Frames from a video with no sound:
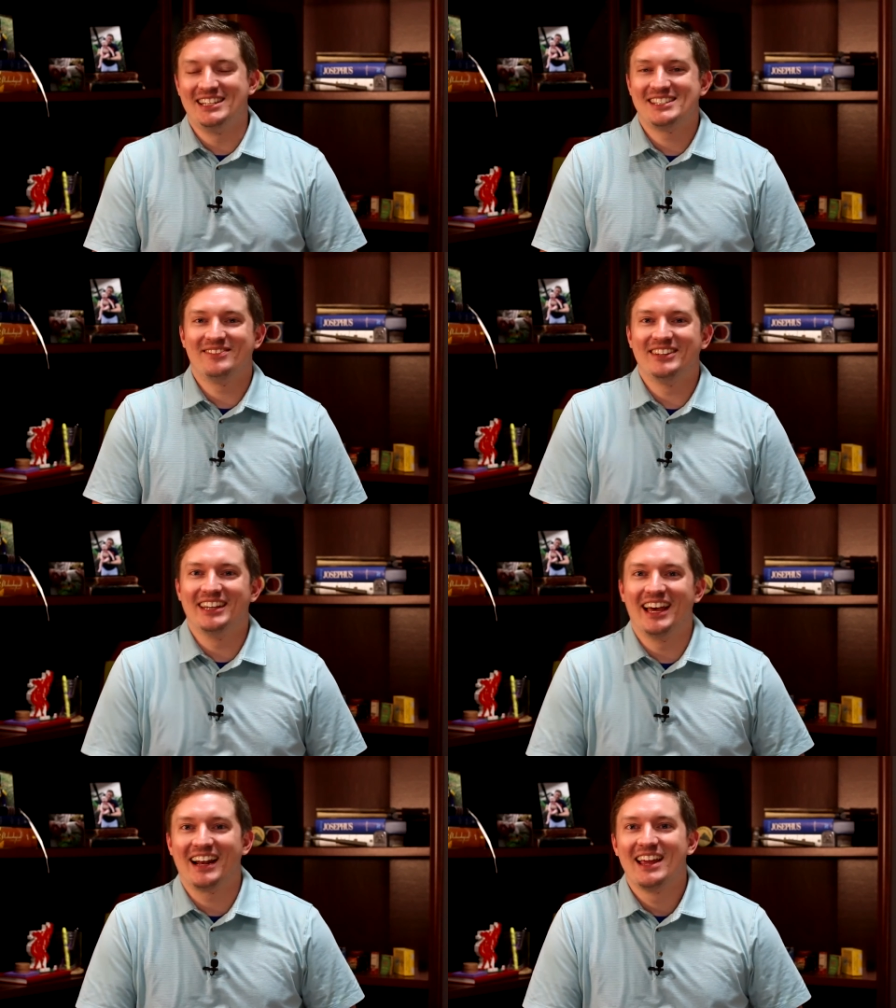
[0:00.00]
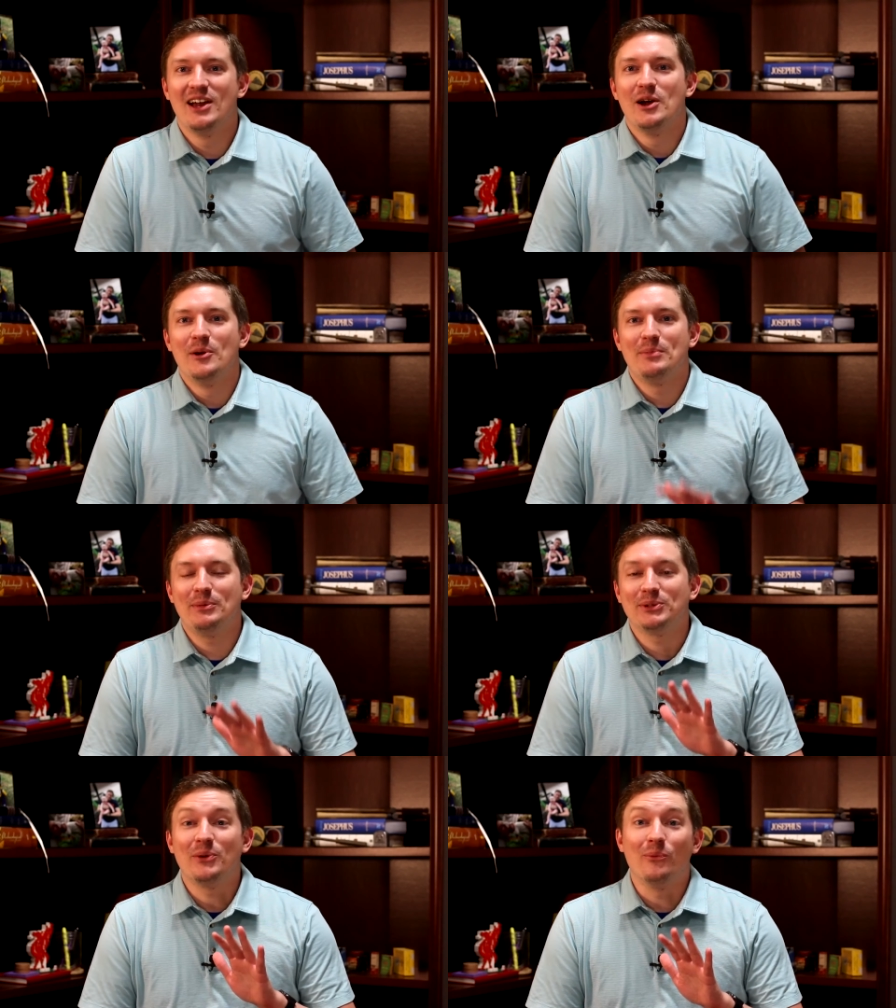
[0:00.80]
It's something that
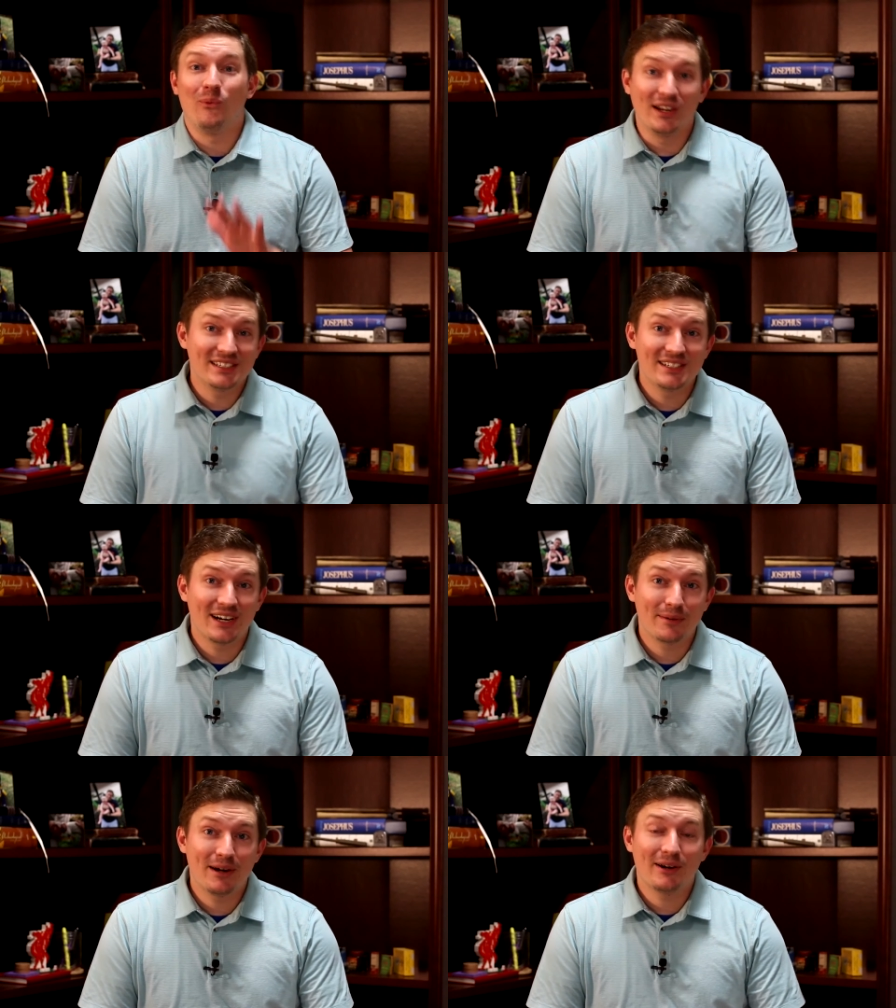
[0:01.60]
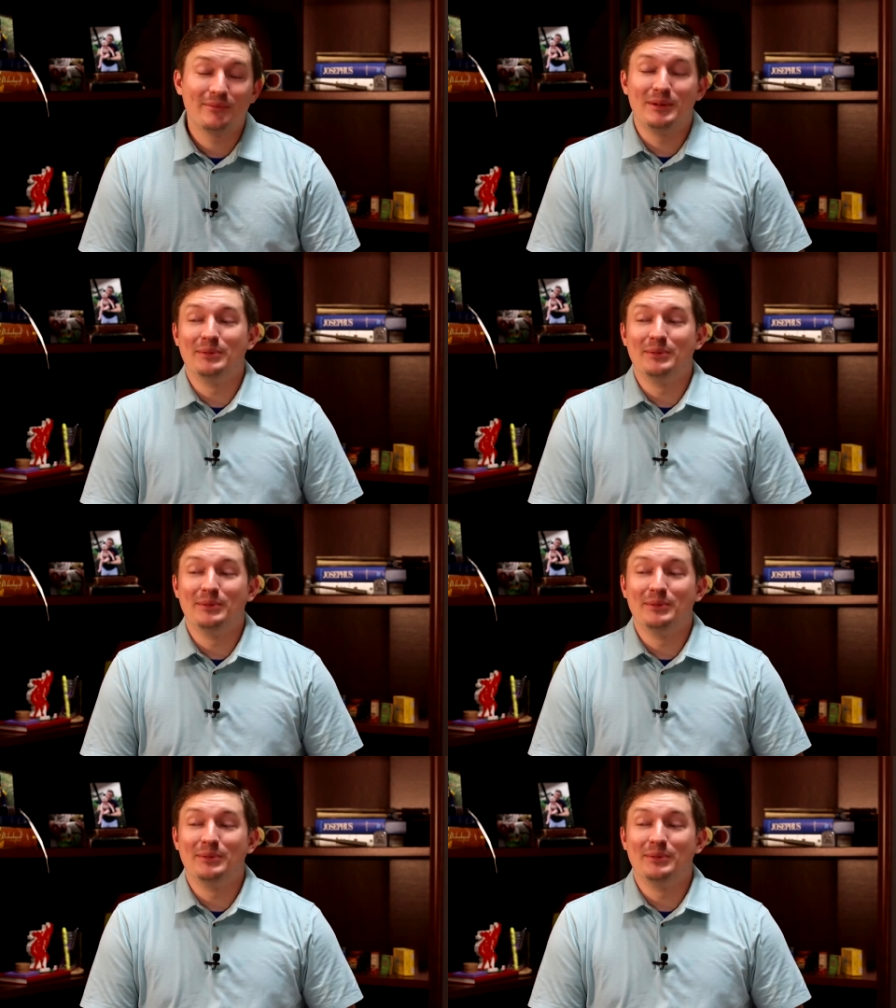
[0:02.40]
people don't want to talk about.